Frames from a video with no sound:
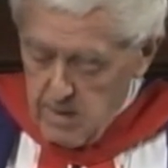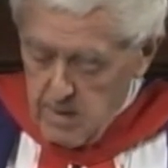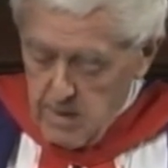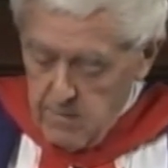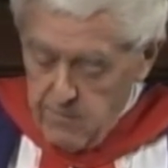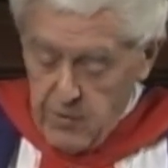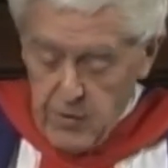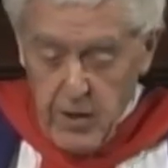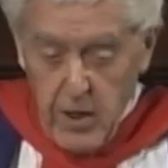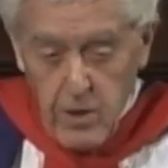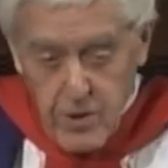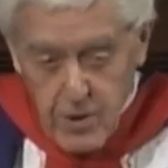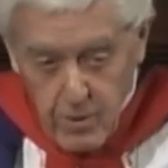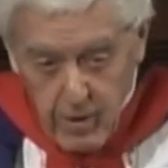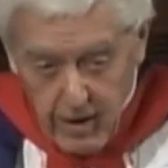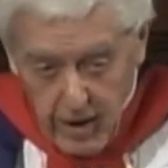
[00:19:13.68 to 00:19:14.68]
For those
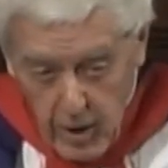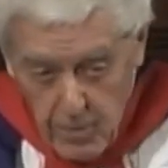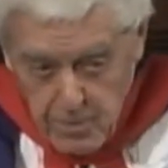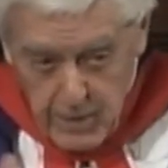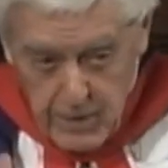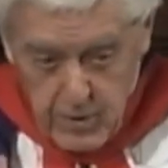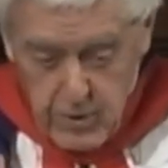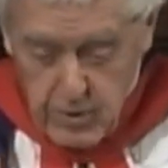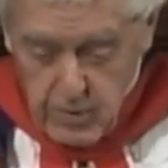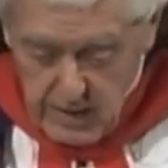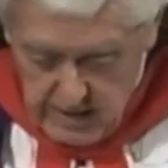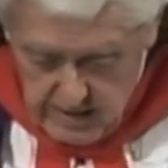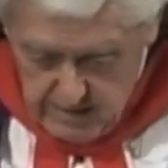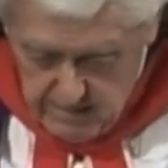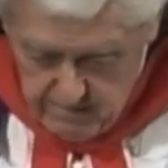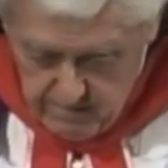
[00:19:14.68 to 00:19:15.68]
who are open to
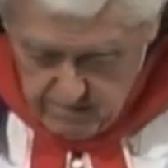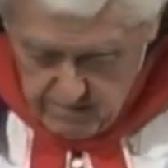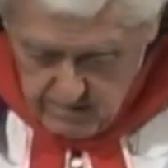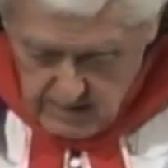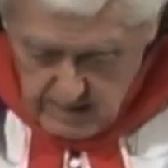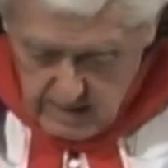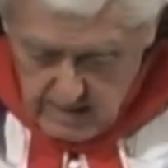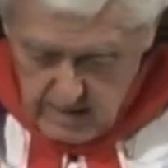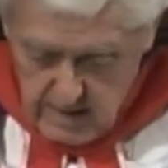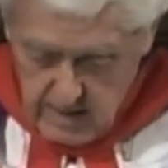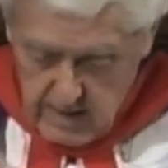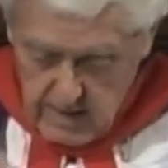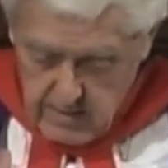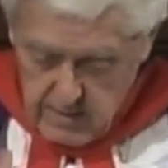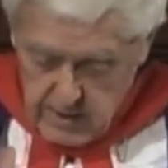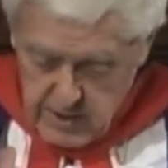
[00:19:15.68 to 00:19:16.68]
it,
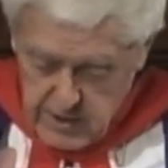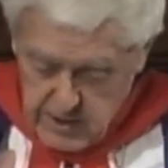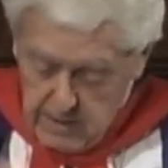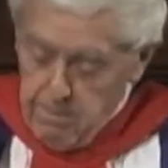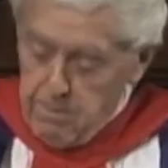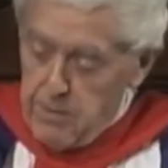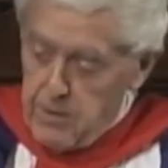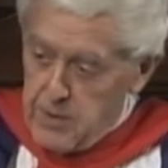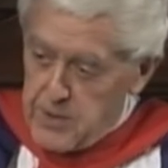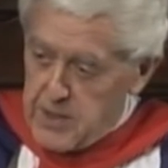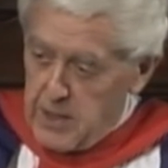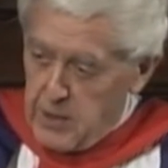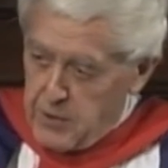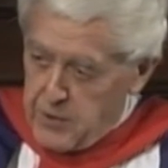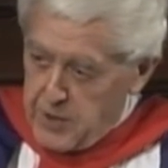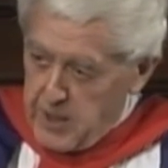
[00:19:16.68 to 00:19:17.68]
the symbols
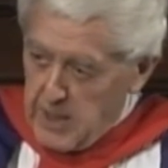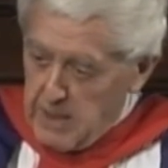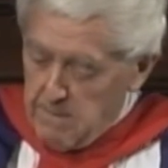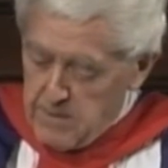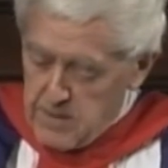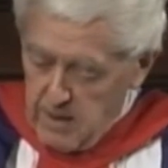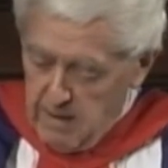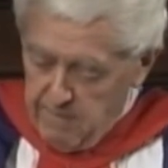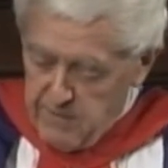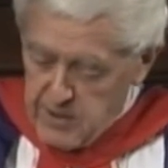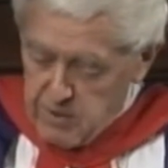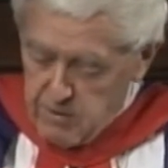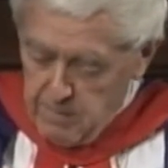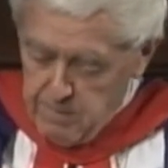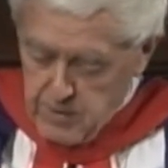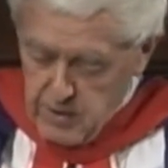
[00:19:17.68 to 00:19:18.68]
and themes of the
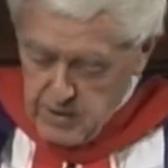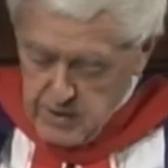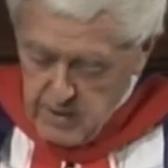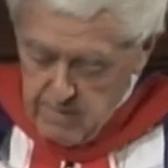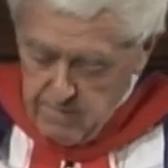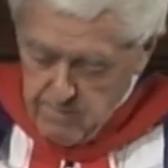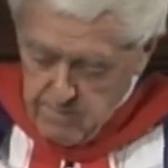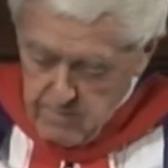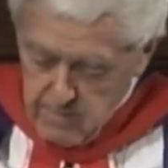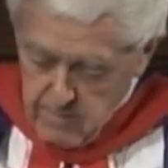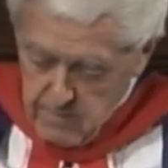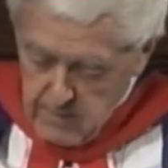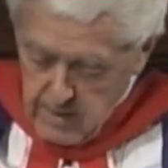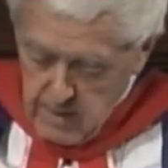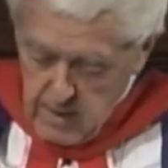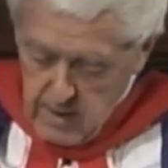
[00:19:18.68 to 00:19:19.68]
Scriptures
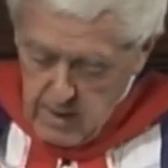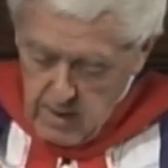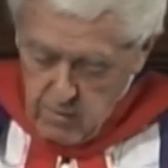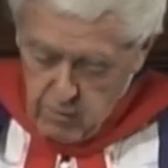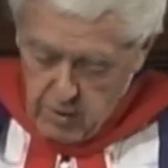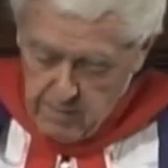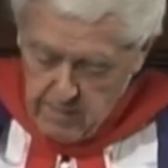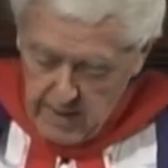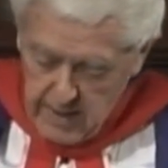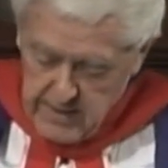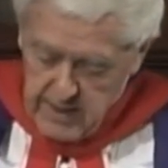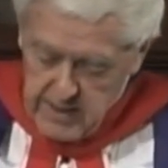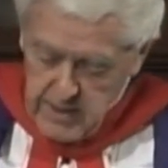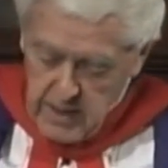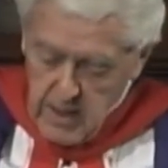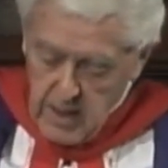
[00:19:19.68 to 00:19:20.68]
remind
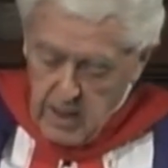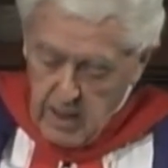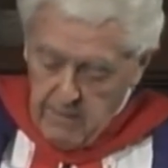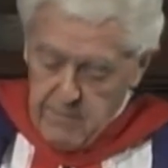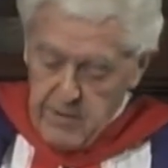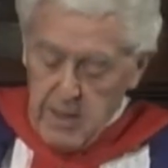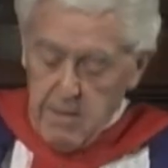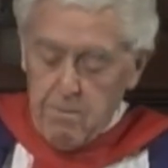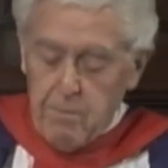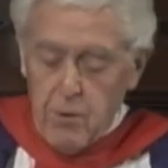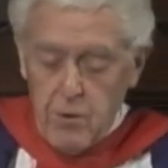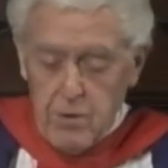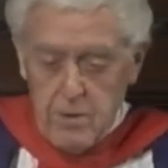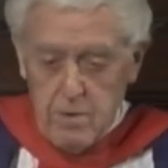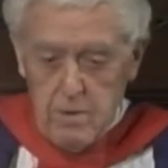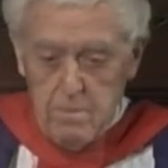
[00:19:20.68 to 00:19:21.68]
us of the important